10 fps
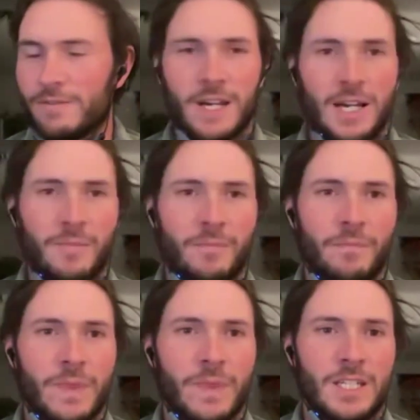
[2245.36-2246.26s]

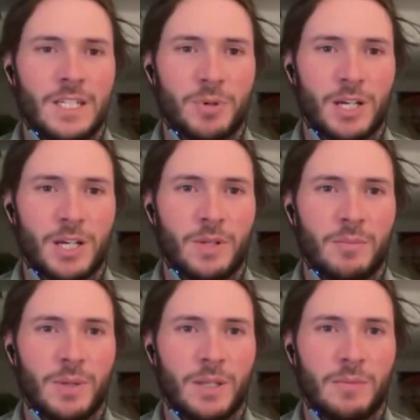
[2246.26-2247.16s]
farm that he's bringing
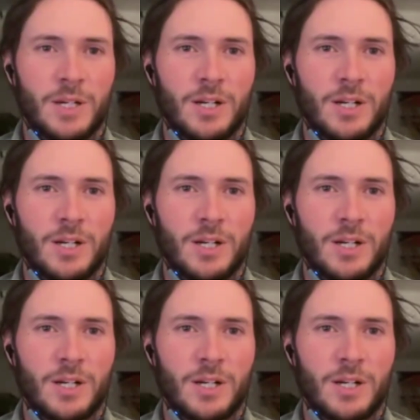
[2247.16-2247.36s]
with him, but